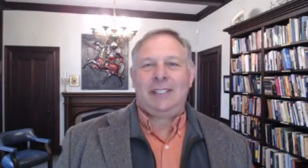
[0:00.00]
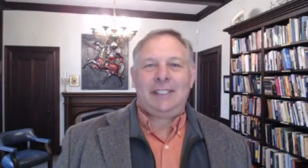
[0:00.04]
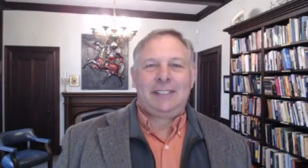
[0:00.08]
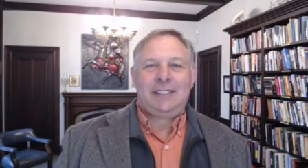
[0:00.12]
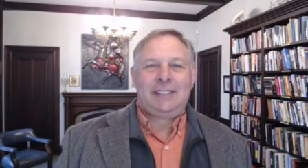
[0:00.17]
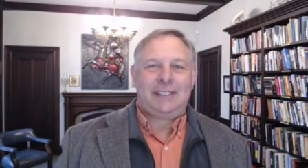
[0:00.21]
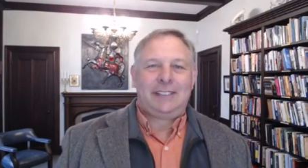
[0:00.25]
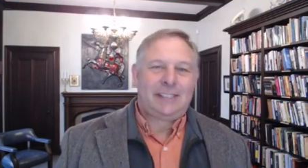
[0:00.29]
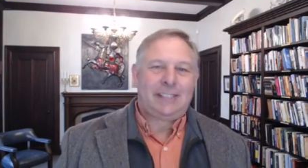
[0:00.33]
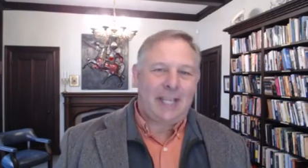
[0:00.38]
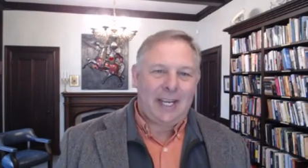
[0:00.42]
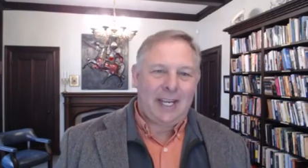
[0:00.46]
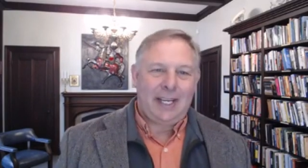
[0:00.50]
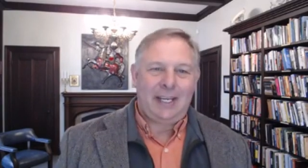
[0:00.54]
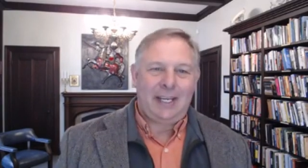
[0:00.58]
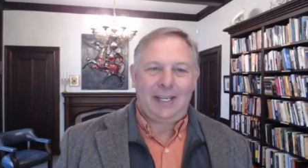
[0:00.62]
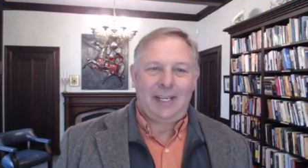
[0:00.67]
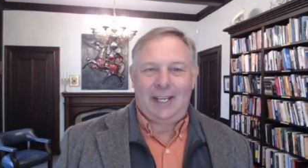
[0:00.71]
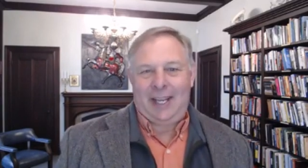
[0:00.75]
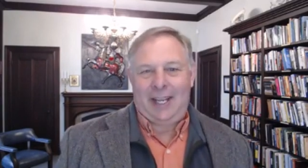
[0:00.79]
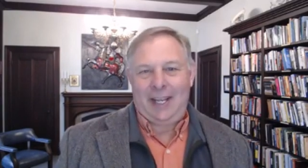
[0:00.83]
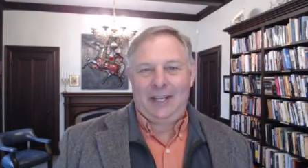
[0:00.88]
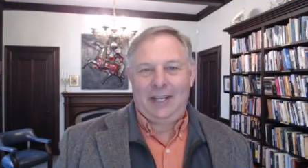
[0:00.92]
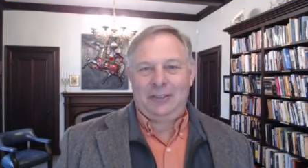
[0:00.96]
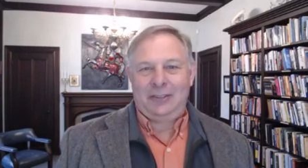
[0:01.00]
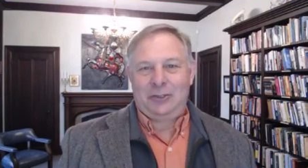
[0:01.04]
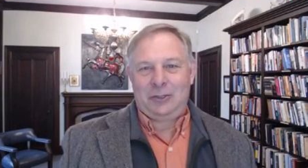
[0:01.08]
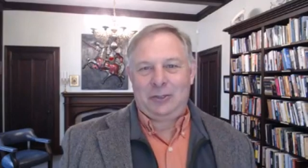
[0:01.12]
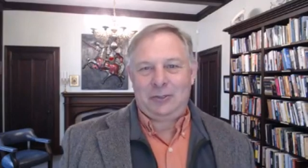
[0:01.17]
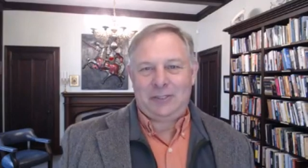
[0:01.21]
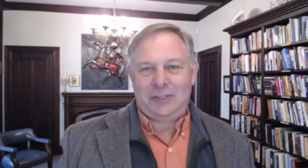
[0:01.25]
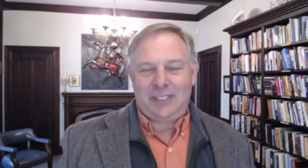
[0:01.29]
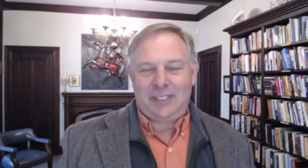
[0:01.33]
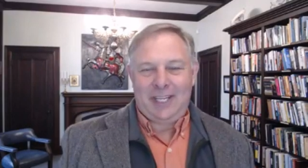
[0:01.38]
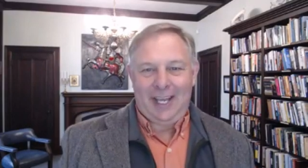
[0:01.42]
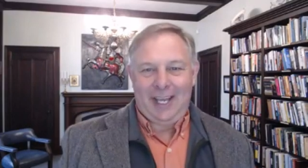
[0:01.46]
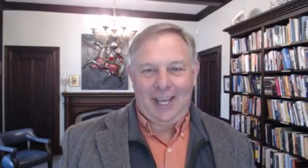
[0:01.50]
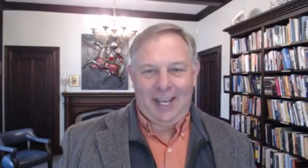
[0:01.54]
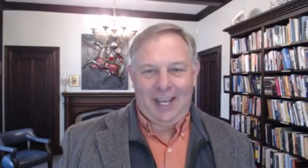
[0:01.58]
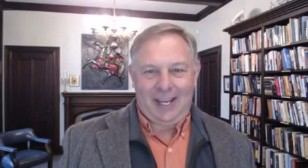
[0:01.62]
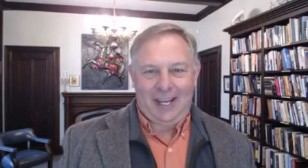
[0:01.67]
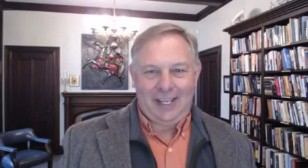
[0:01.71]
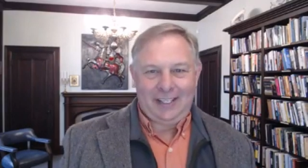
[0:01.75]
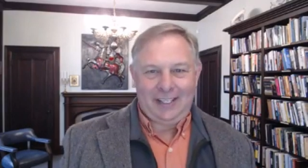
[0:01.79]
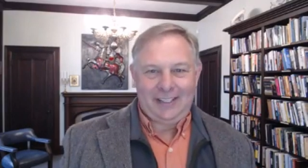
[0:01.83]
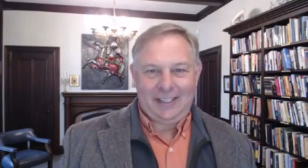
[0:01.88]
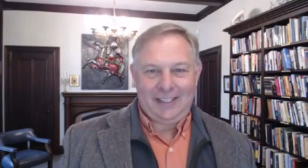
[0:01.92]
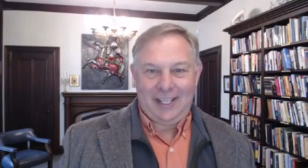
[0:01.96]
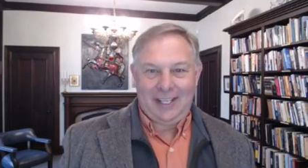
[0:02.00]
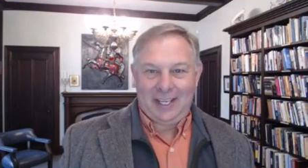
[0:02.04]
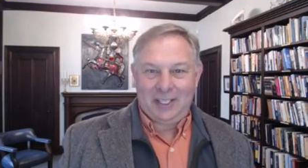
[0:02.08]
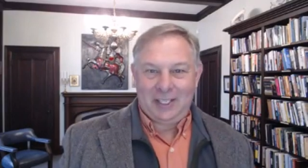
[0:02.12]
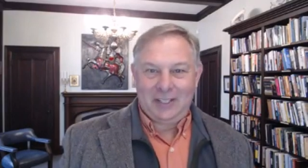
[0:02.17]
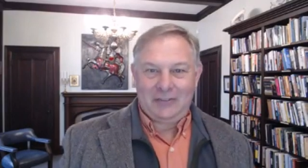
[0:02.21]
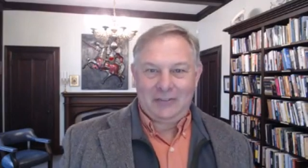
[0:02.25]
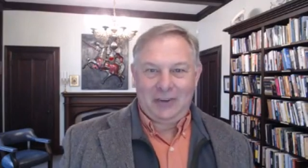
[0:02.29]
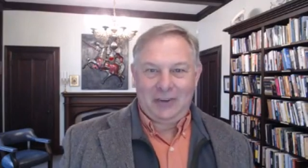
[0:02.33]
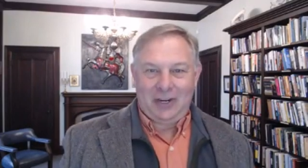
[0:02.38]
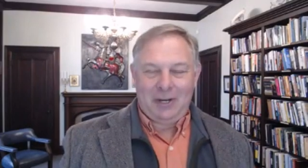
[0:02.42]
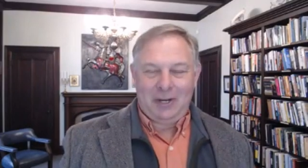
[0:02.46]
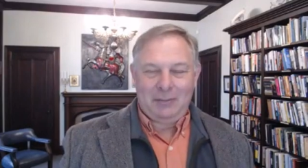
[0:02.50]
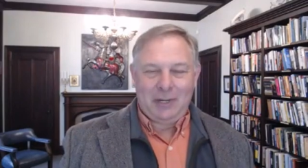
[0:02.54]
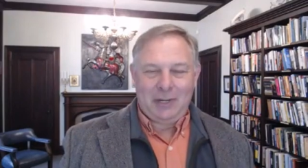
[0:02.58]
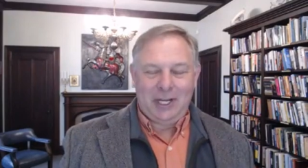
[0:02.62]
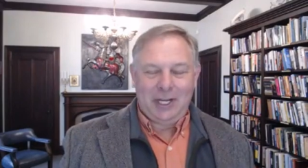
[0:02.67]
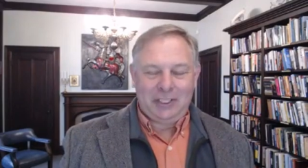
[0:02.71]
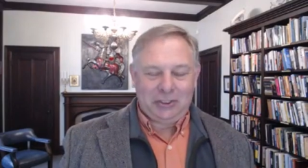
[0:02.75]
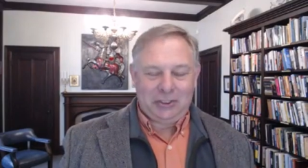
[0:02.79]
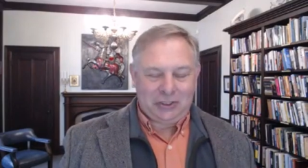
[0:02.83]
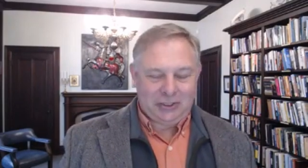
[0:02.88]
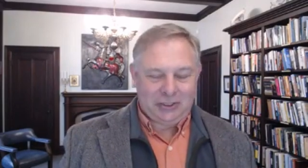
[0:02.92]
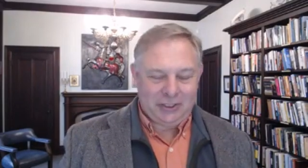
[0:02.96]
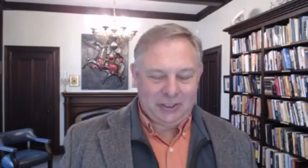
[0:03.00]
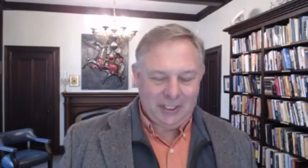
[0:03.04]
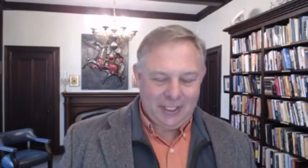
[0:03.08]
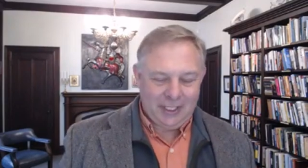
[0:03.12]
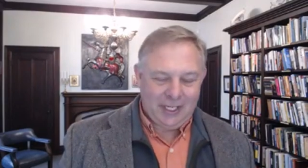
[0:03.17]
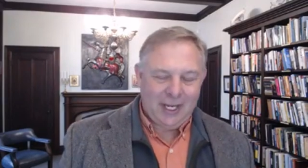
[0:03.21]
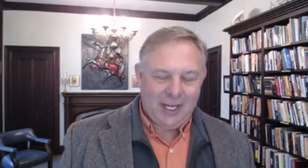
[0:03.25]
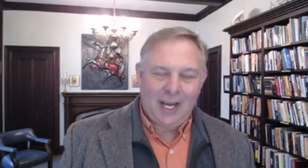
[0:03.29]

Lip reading: St. Andrew's Day. Thank you very much.